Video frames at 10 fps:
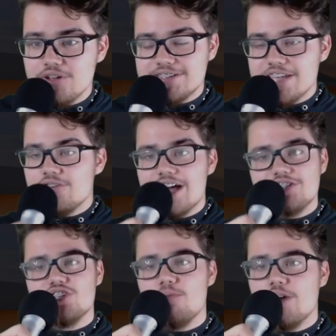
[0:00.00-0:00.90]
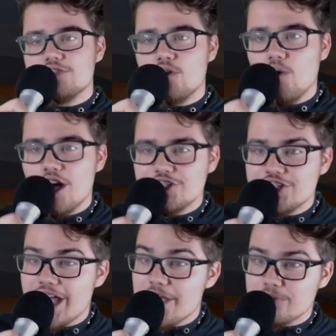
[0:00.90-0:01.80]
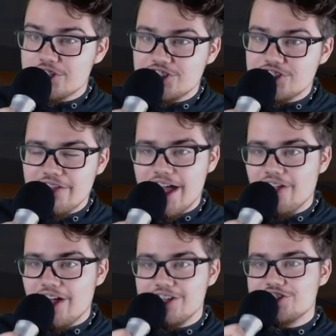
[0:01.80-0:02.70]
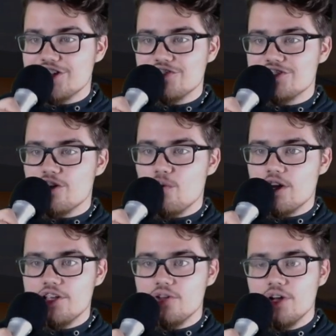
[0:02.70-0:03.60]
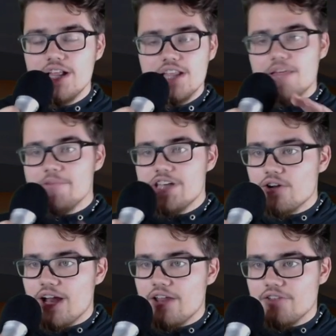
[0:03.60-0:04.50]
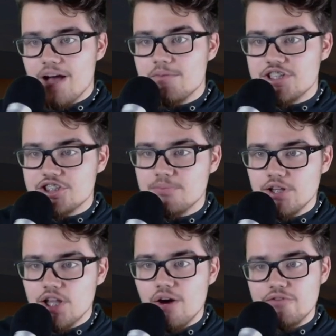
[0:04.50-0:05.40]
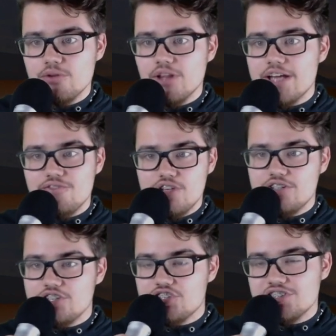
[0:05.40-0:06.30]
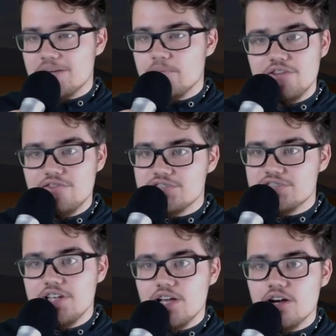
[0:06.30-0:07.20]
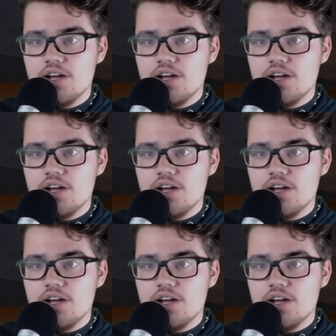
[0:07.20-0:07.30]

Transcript: Thank you guys so much for watching. I appreciate the hell out of each and every single one of you. Let me know down in the comment section below if you liked the additions I put in this video.